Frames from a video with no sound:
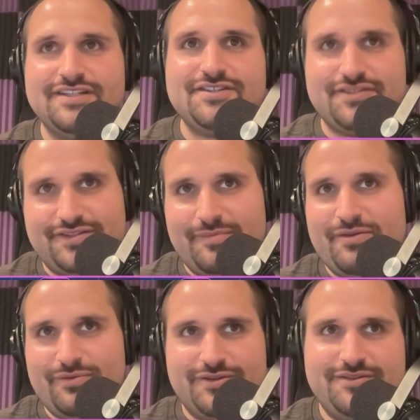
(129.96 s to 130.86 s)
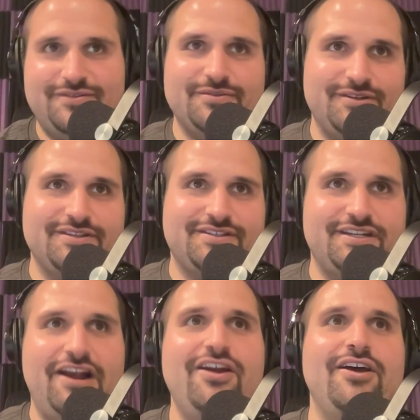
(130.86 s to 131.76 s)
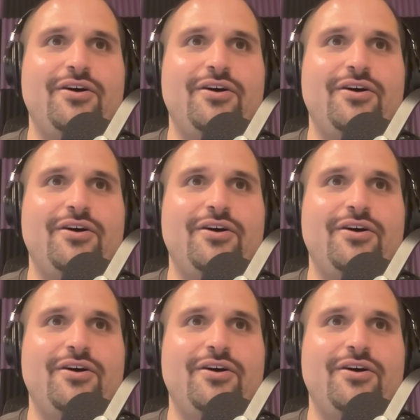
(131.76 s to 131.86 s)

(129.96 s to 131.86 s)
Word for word: just I mean we're doing this scenario,